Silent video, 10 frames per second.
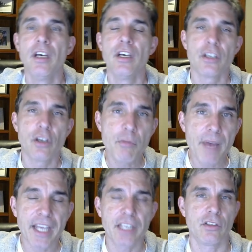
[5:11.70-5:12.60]
go
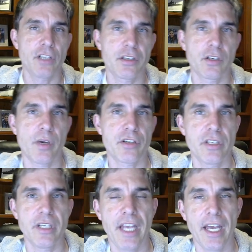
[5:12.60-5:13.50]
back and look at the
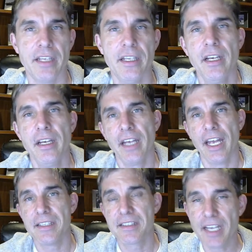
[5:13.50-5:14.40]
question again
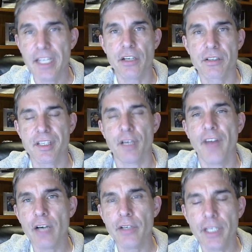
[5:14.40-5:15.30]
and say to yourself,
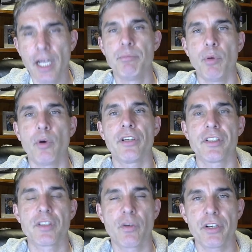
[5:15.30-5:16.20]
how can I boil
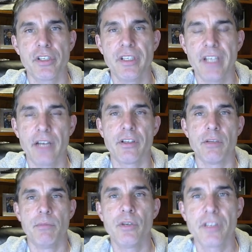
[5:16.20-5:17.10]
this question down to
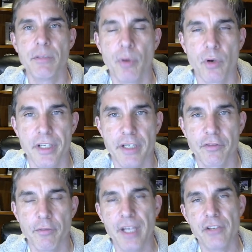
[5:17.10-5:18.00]
the most important
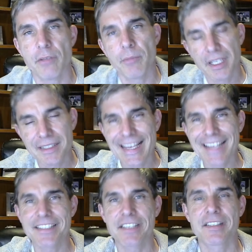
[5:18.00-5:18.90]
information? Because
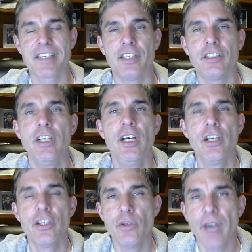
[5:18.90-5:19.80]
that is a skill
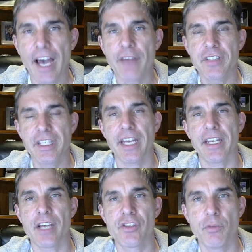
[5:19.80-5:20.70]
you have to
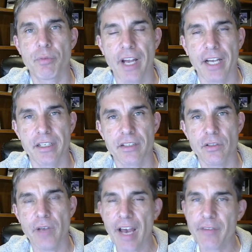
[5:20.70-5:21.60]
get as you practice.
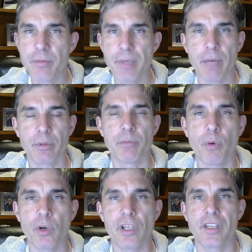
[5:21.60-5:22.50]
You have to be able to
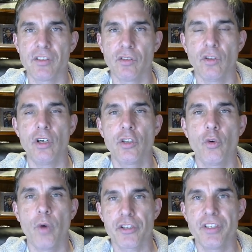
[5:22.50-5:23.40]
boil these long
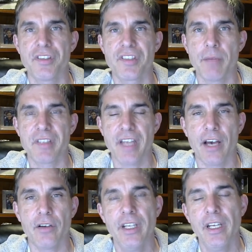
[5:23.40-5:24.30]
question stems
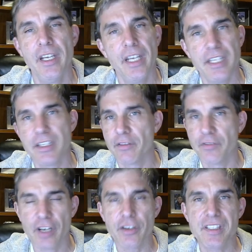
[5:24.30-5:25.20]
down into the
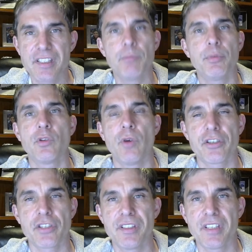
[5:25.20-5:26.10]
very simple
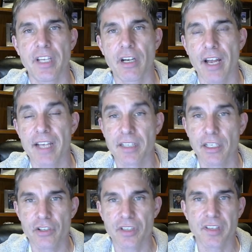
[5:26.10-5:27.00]
questions that they are
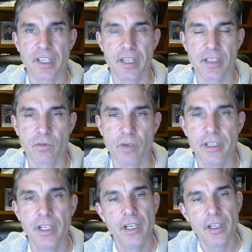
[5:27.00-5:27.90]
asking, just like this
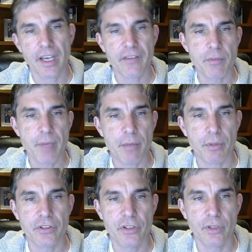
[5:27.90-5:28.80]
one. You have to be
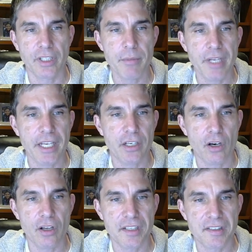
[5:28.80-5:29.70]
able to eliminate
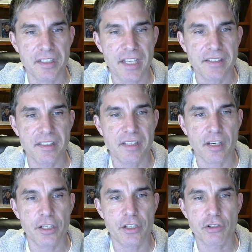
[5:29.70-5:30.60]
all this
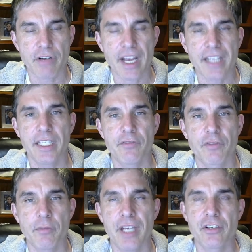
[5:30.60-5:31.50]
unnecessary, distracting
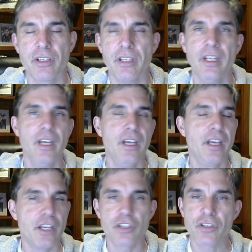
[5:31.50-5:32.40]
information
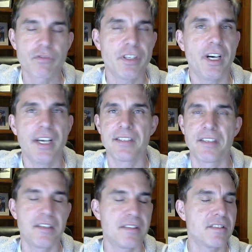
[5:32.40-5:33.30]
and just realize
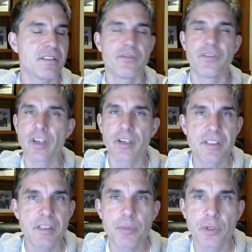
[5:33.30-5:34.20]
that this is a very
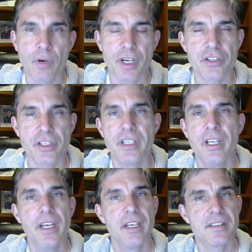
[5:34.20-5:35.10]
simple question
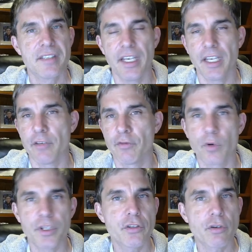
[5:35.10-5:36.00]
saying, in a
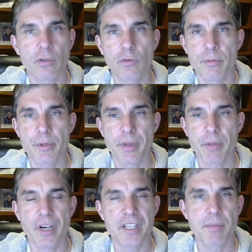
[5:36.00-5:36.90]
42-year-old woman with a
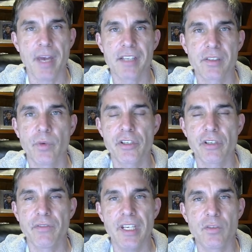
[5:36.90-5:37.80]
breast mass, which
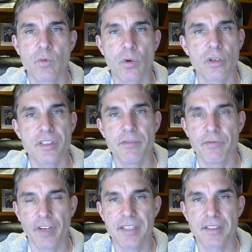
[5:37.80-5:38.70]
of these words and
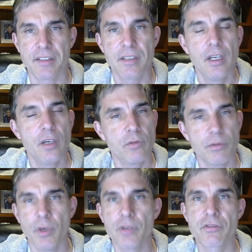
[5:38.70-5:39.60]
phrases
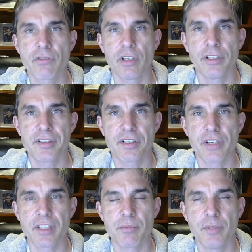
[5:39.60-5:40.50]
would most strongly
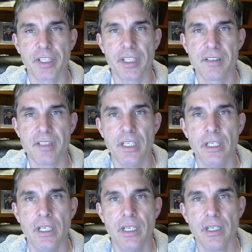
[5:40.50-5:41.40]
suggest malignancy?
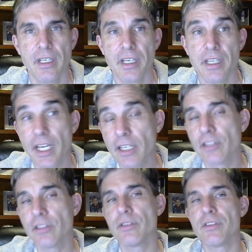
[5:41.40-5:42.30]
And that
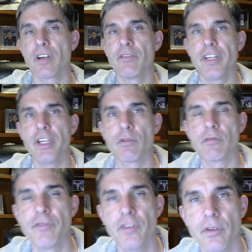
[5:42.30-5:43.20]
concludes our video
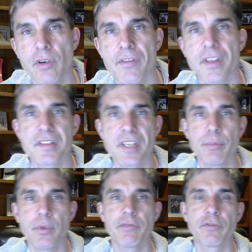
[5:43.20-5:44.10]
review of the
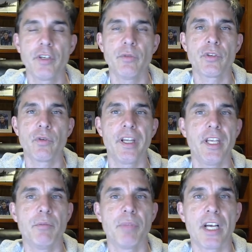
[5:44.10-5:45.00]
Step 1 Free
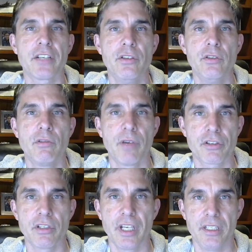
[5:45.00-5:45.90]
120 Block 2
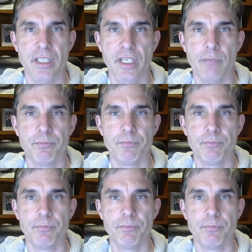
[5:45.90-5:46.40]
Question 19.